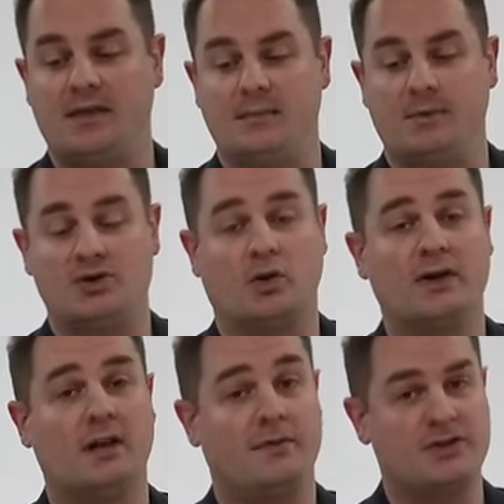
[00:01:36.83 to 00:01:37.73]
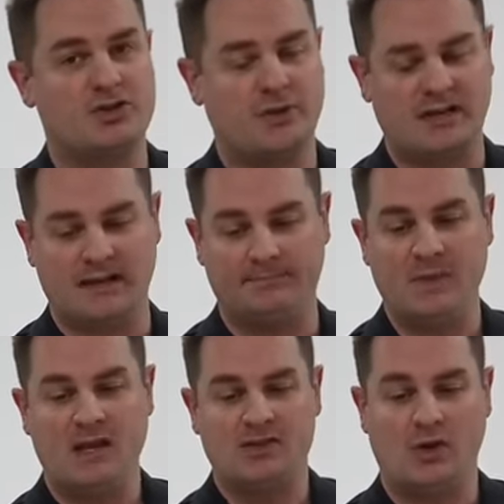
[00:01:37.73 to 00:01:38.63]
the majority of the streaking.
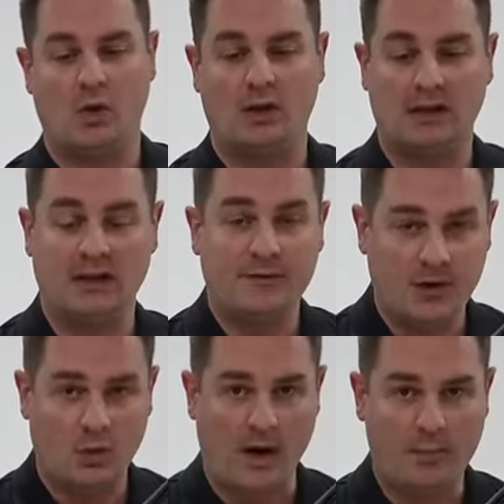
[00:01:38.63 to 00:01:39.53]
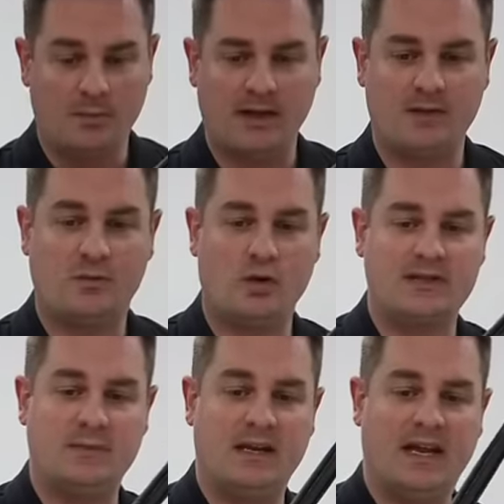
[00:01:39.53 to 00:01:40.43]
So lift your wiper blade, of course,
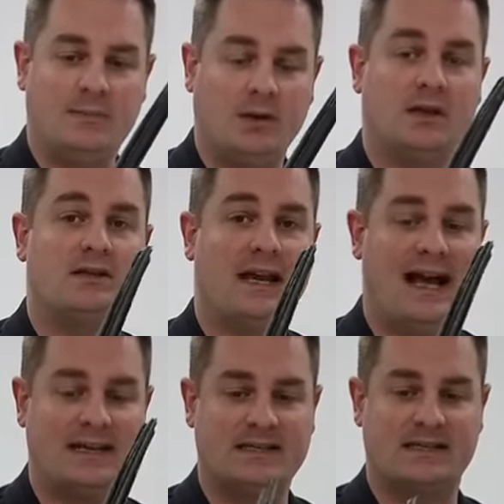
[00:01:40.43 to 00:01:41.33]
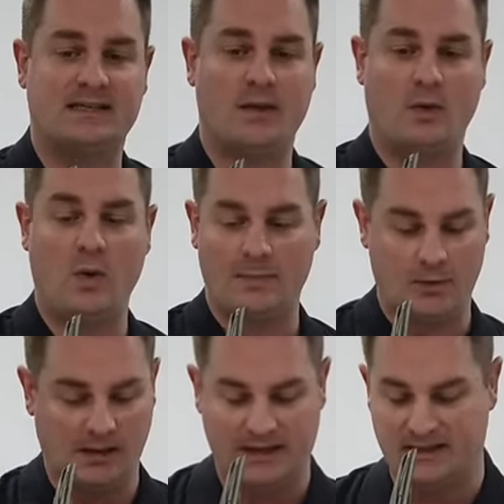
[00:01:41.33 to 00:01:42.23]
to be able to access the
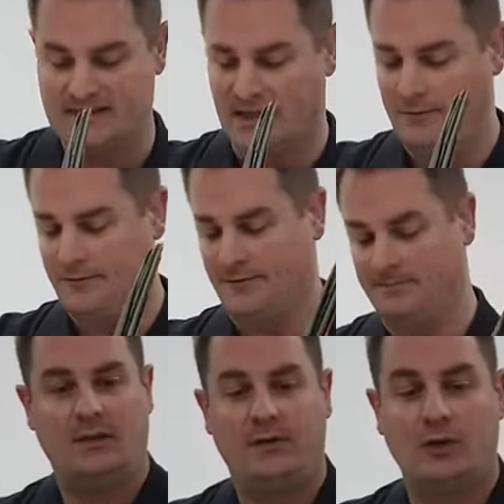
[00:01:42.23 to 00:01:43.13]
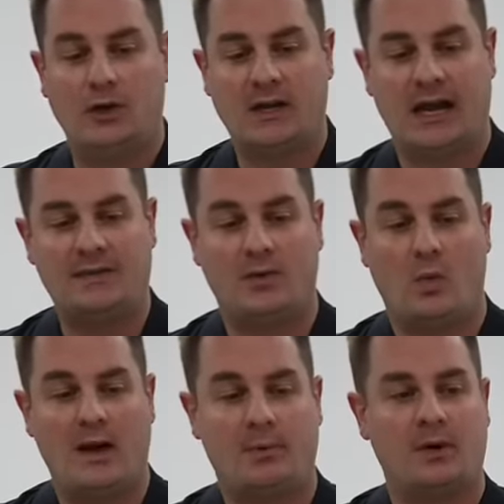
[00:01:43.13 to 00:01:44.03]
wiper blade itself. If you look at the
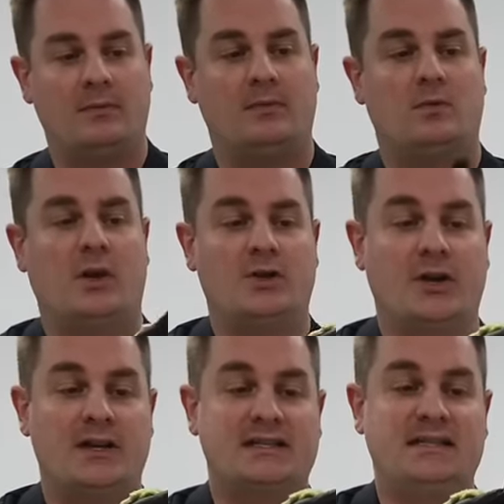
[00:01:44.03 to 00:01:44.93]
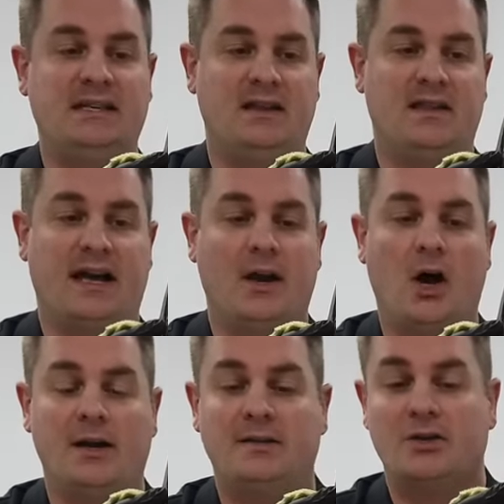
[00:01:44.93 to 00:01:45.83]
wiper, well, you're gonna see that
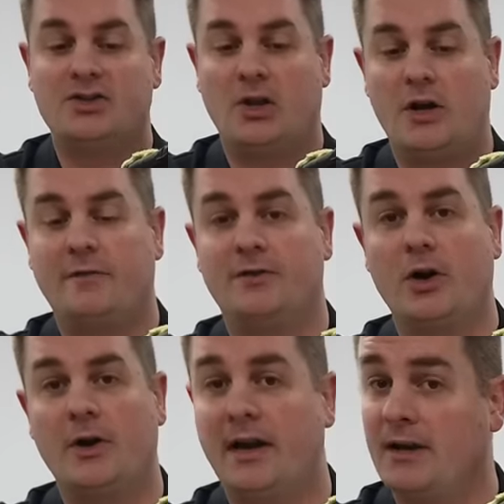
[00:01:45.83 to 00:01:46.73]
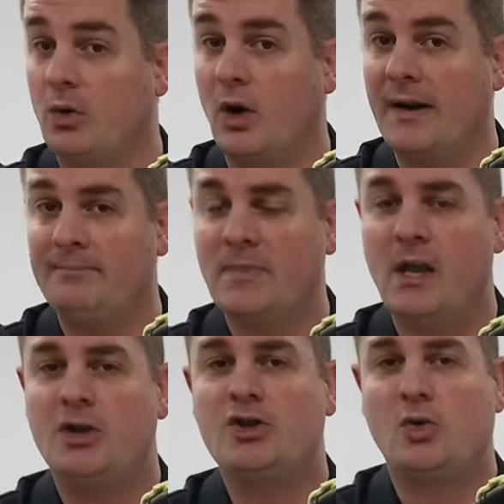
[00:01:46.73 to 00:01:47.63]
on it, there's a lot of dirt and grime,
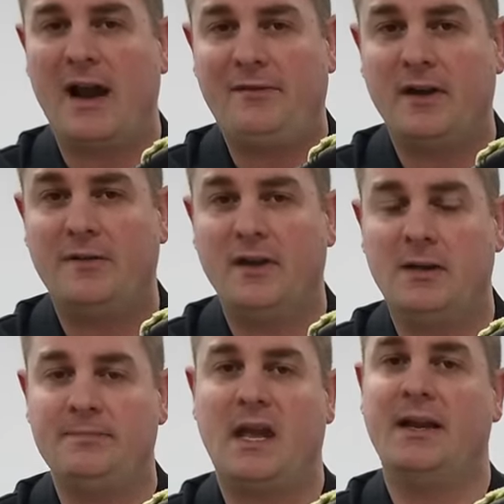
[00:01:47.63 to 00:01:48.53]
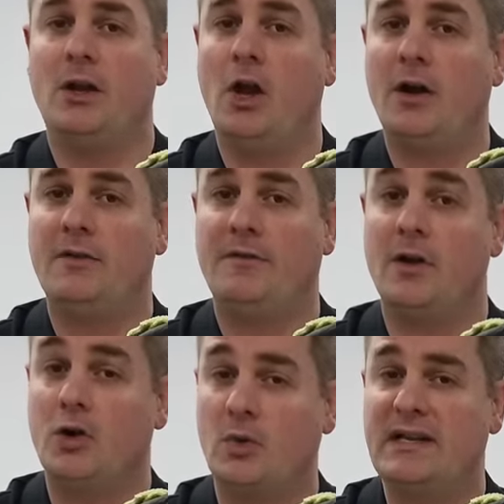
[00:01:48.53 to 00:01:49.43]
traffic film, and a lot
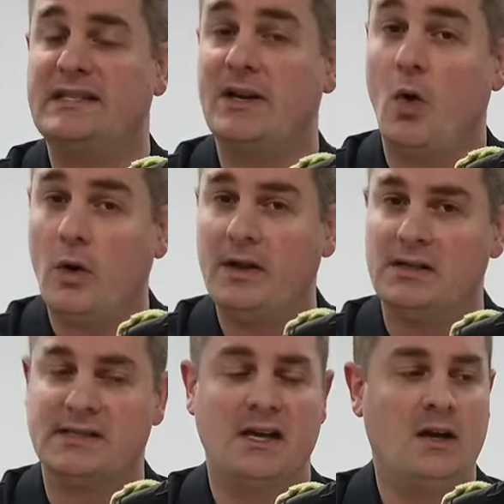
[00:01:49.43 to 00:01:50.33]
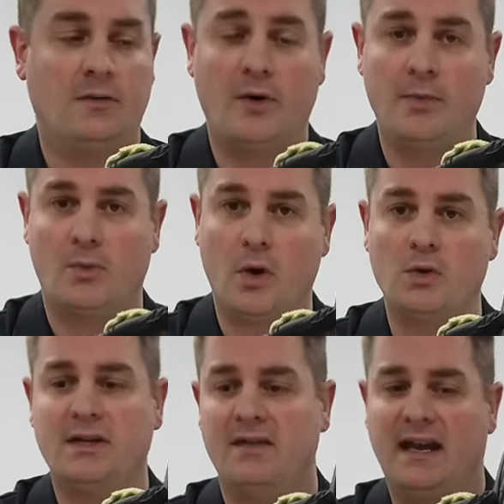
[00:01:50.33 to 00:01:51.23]
of grease and oils from the
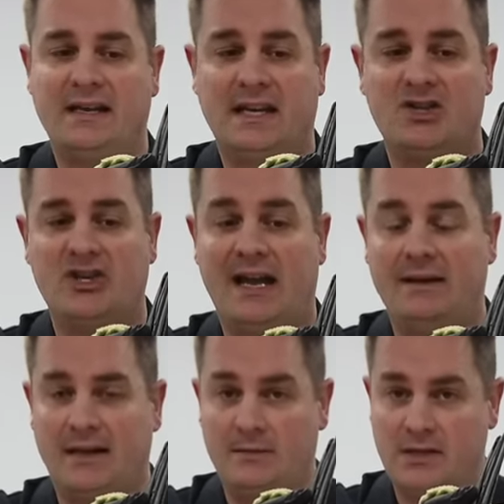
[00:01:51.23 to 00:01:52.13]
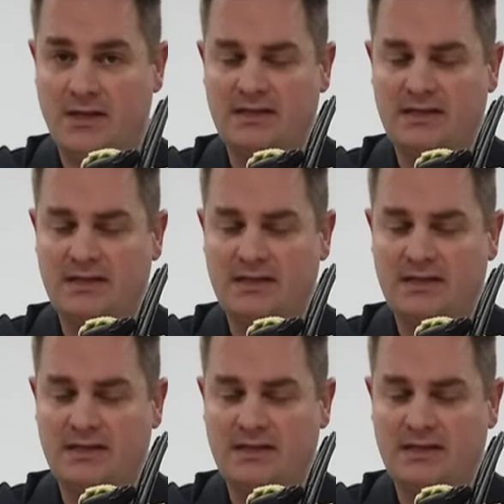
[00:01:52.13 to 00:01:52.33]
road that get jammed into